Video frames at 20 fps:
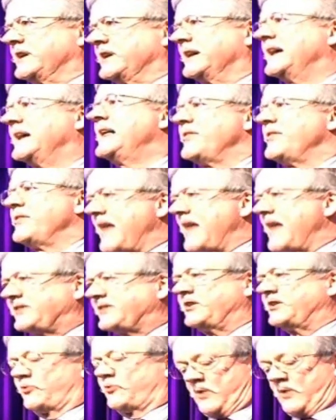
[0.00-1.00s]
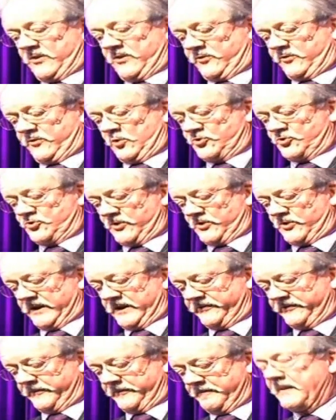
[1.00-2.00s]
That is where the future is.
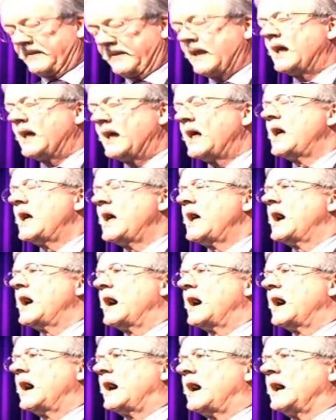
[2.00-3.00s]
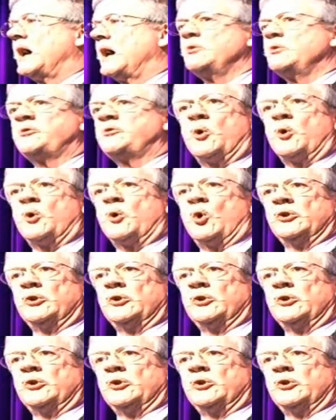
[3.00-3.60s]
I was born